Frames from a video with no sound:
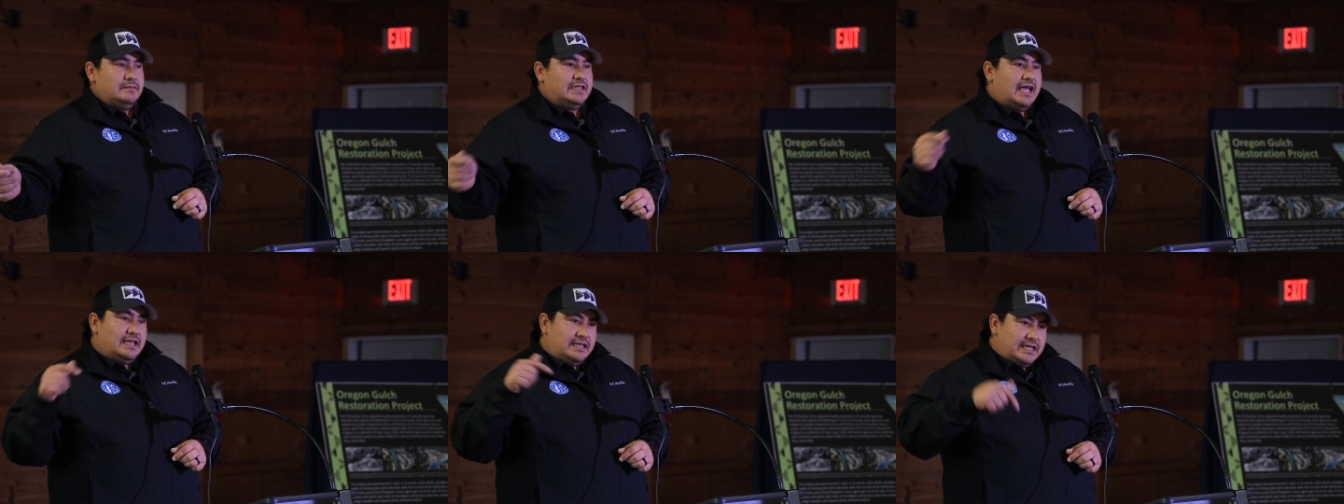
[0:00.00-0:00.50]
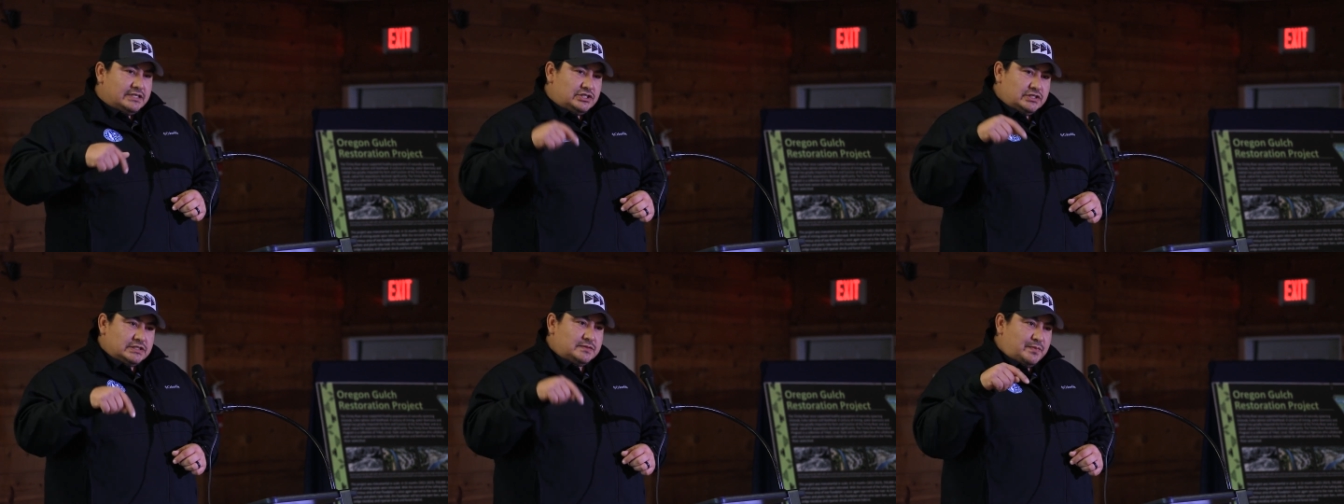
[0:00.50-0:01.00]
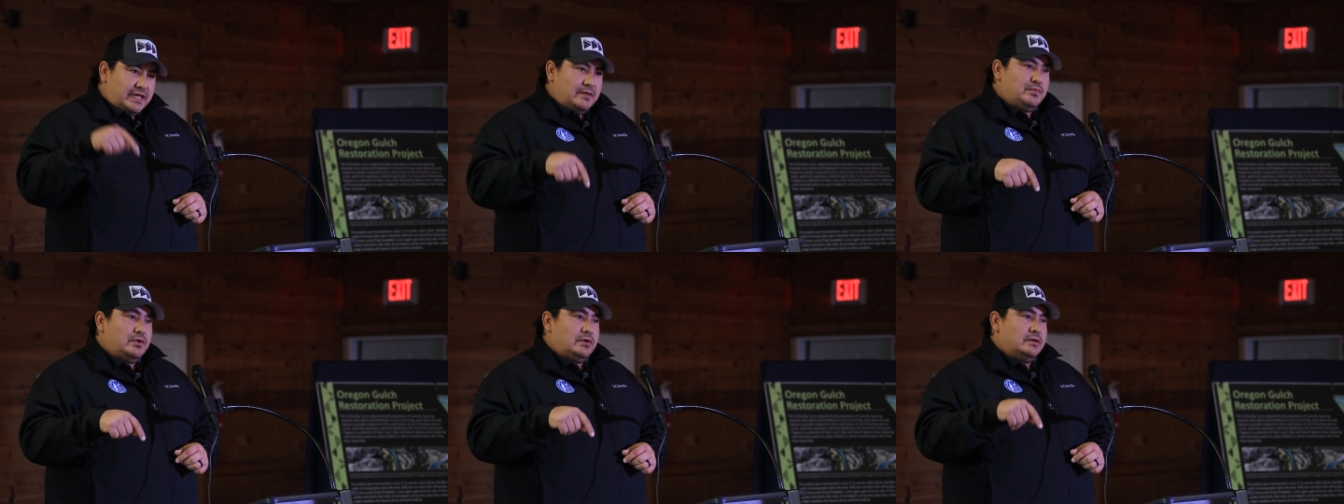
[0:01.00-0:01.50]
The indigenous
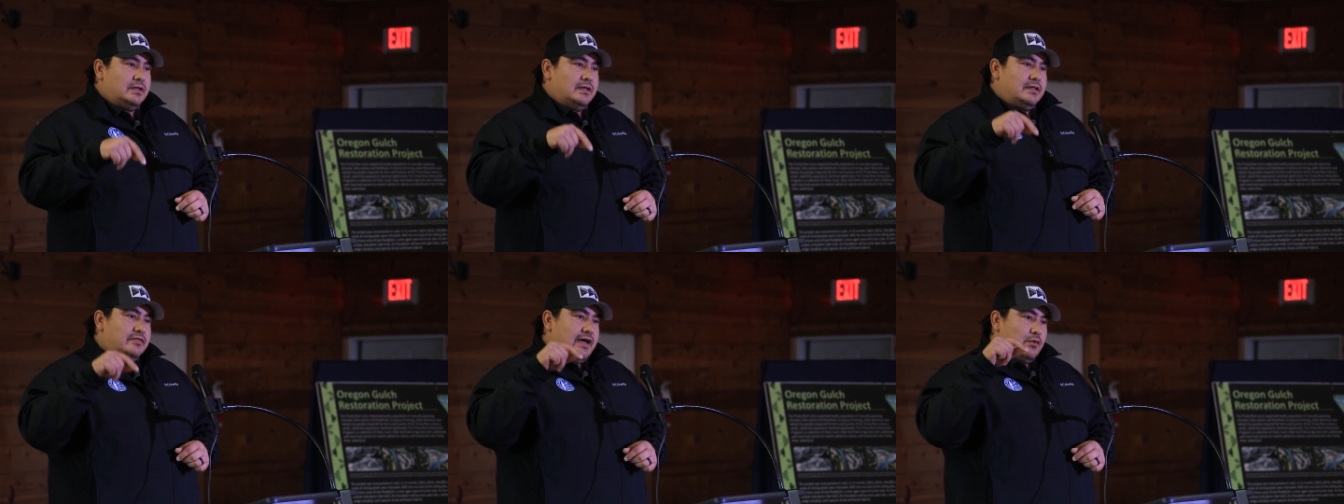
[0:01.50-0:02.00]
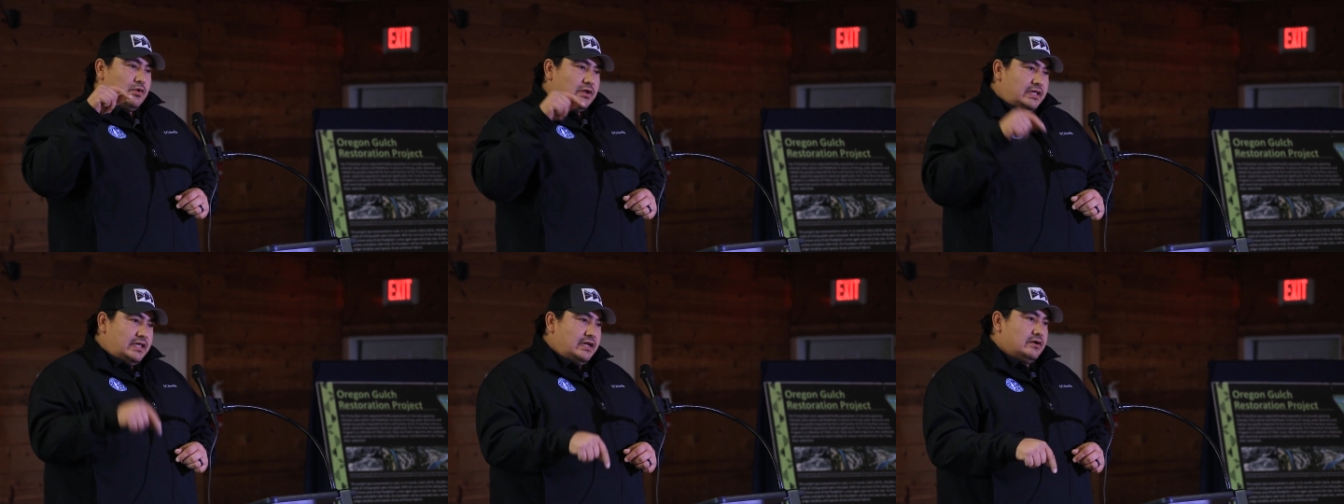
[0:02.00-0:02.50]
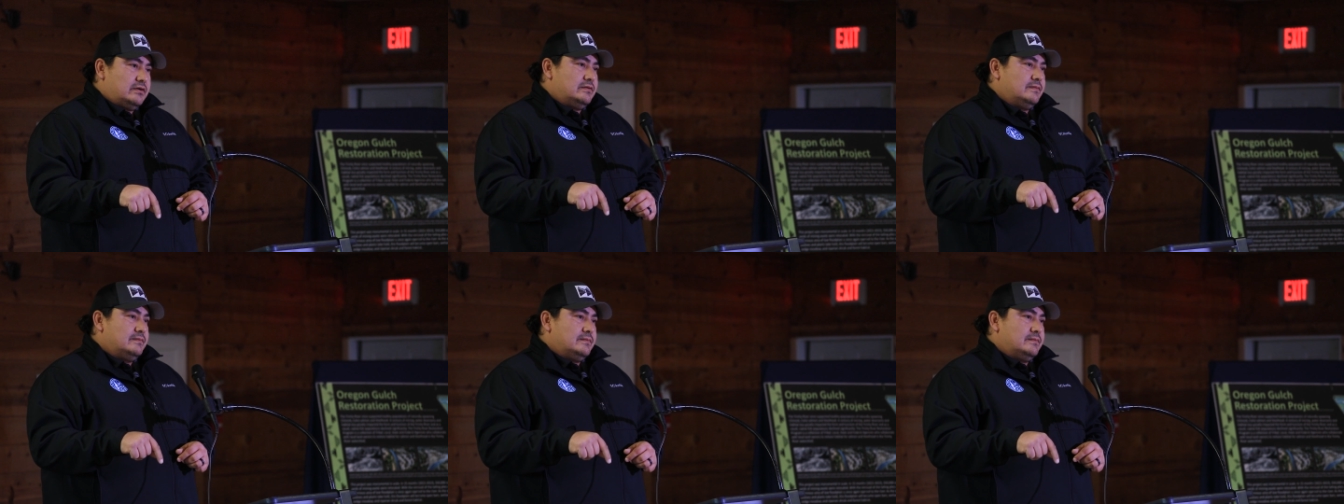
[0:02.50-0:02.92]
people that were here.